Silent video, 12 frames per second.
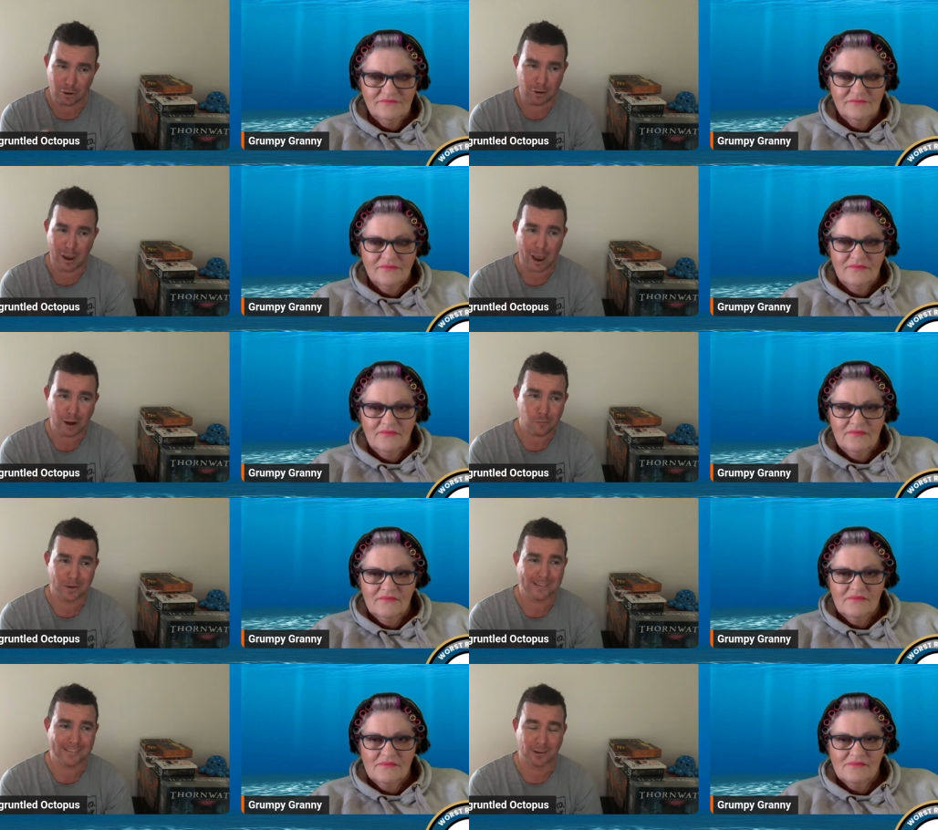Speaker 1: don't know how to
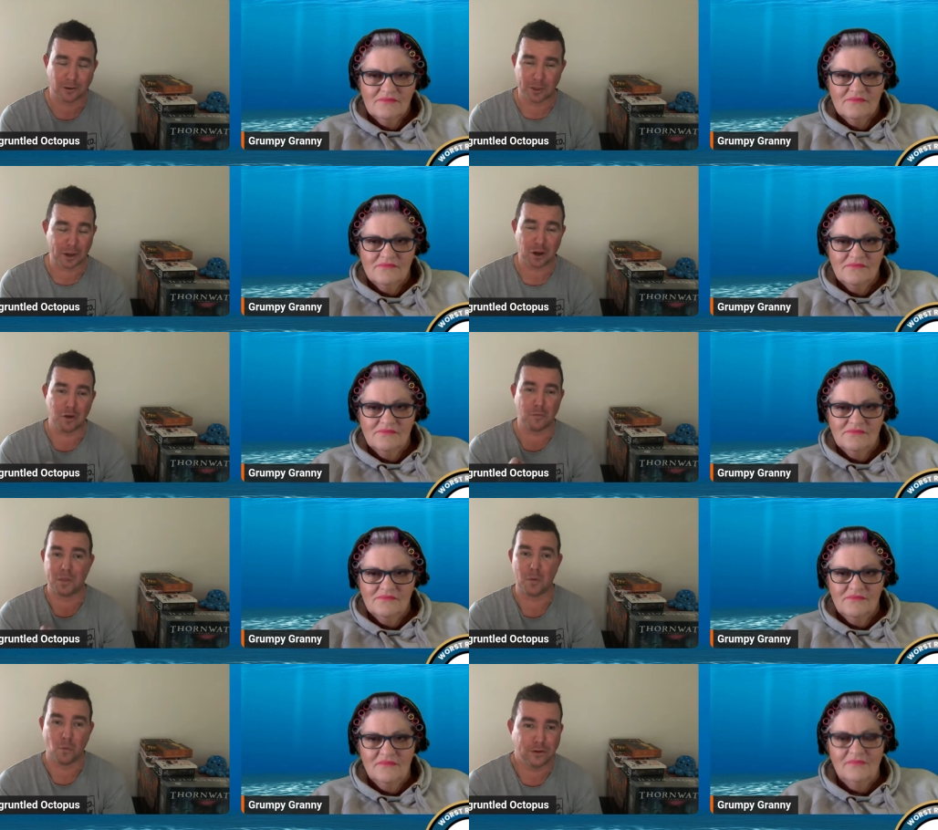resell. They don't know what
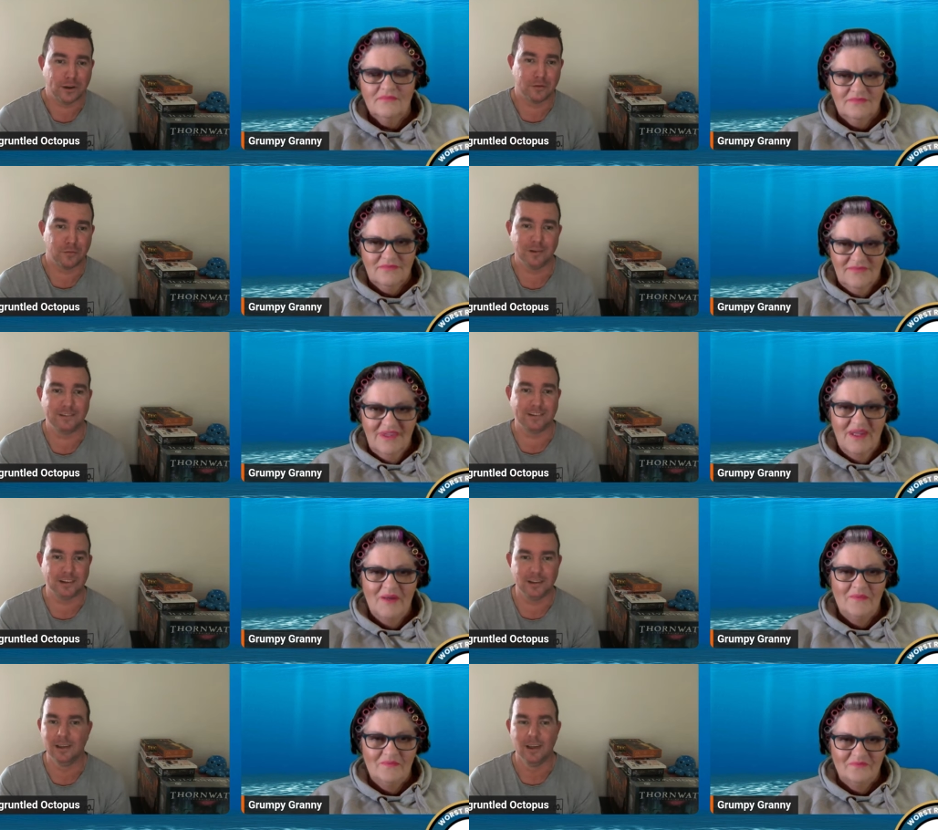they want out of
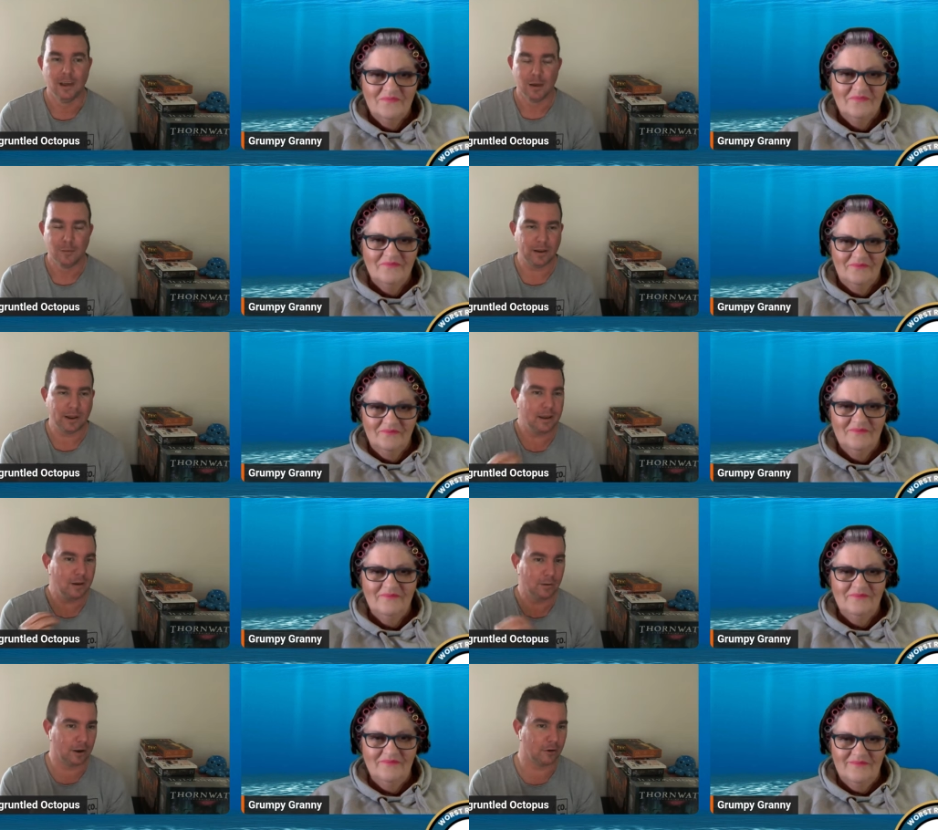reselling. But hey,
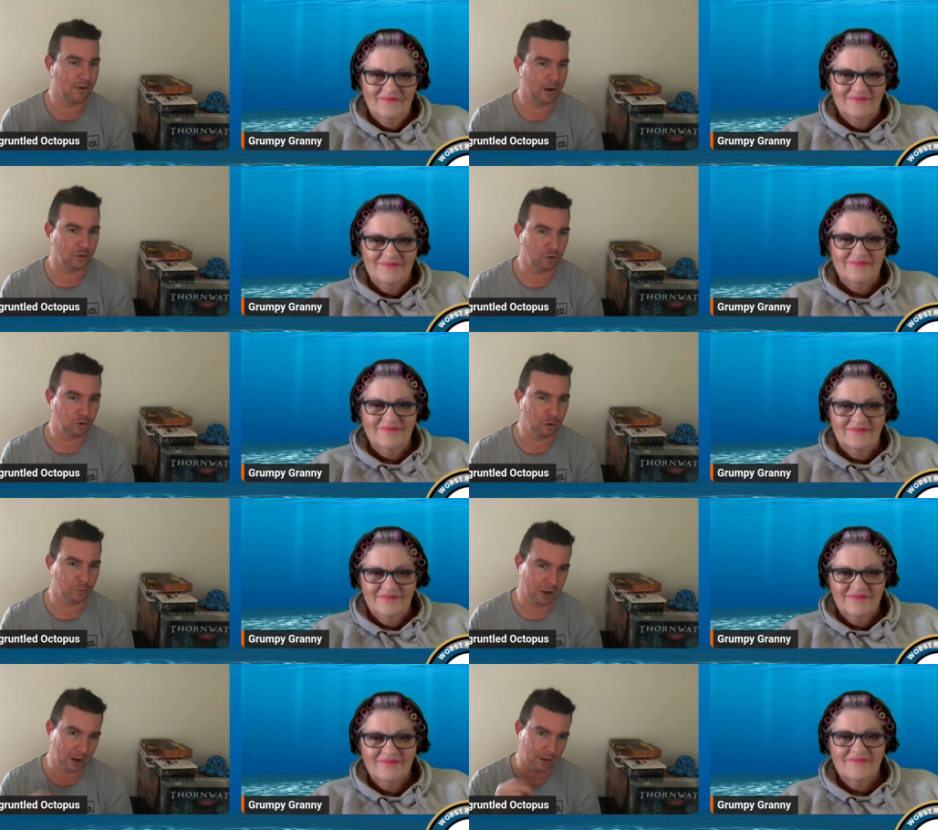I'm going to create a
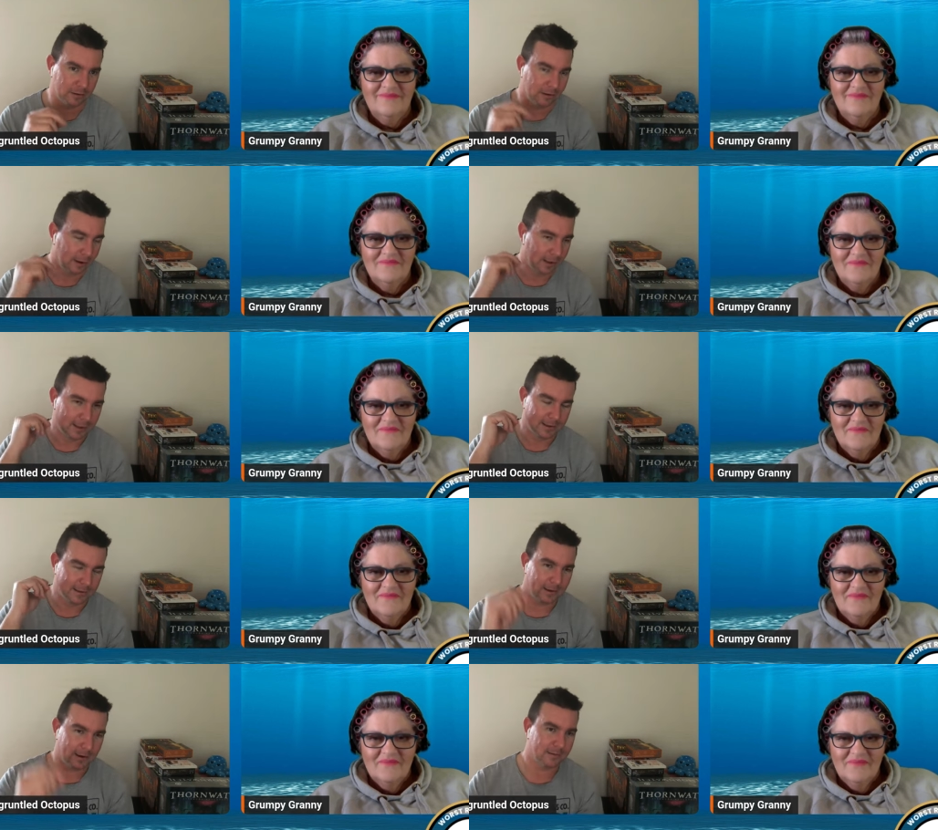YouTube channel and
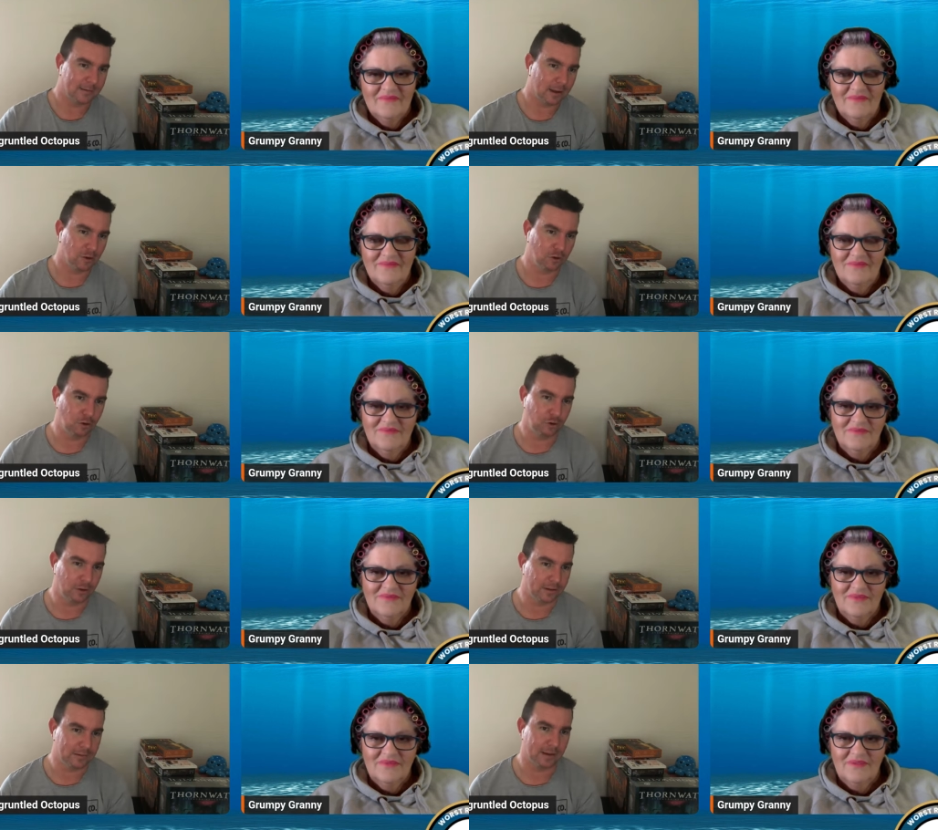you know start
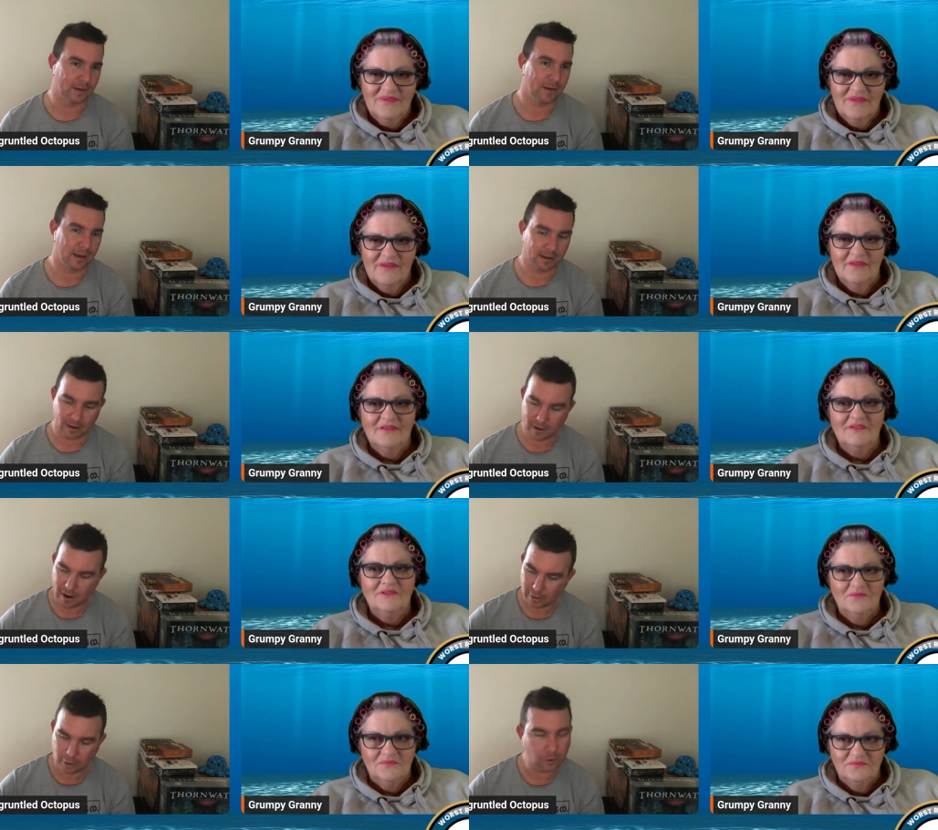shooting stuff out and go,
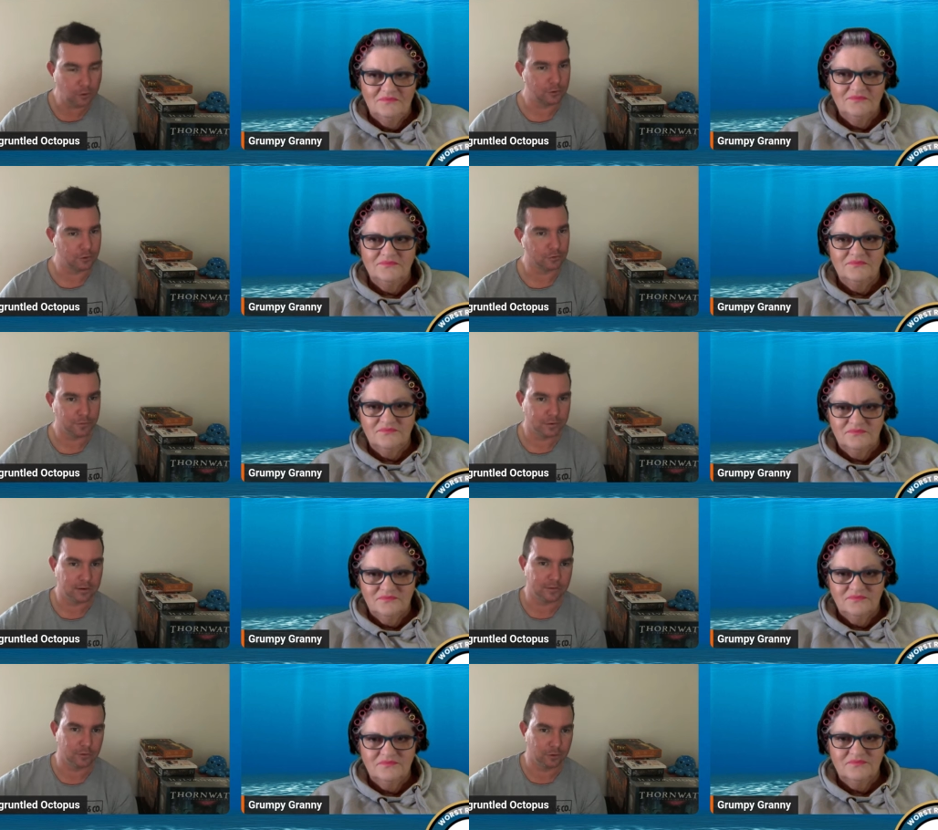hey, you need to look for
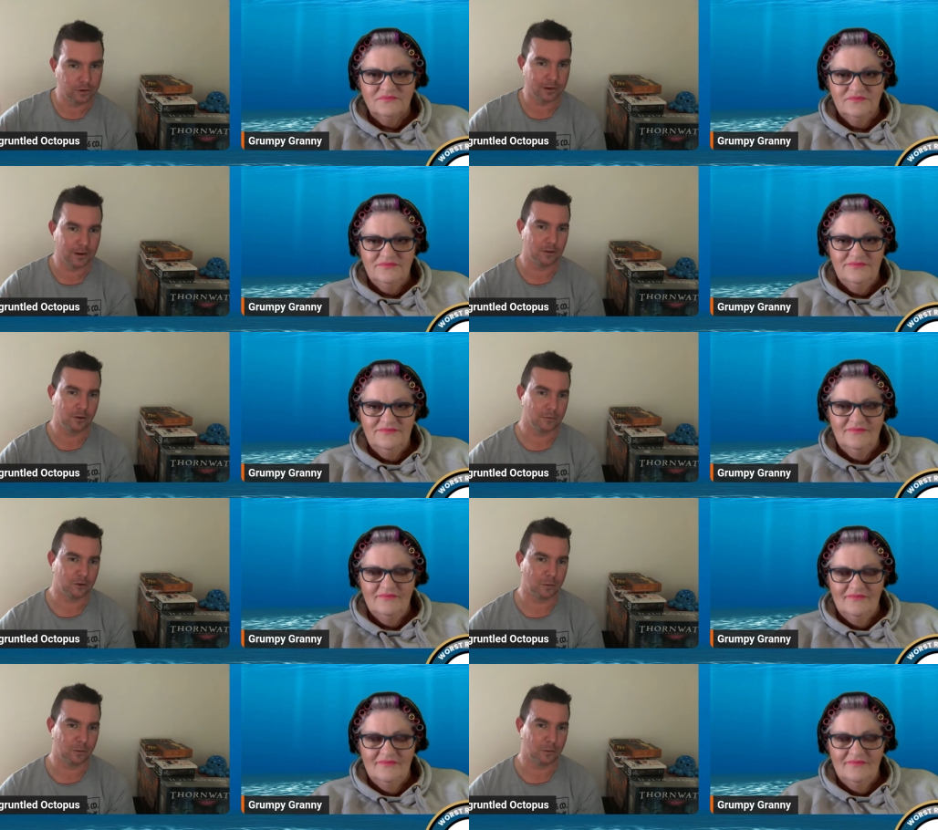this, or you need to go to the op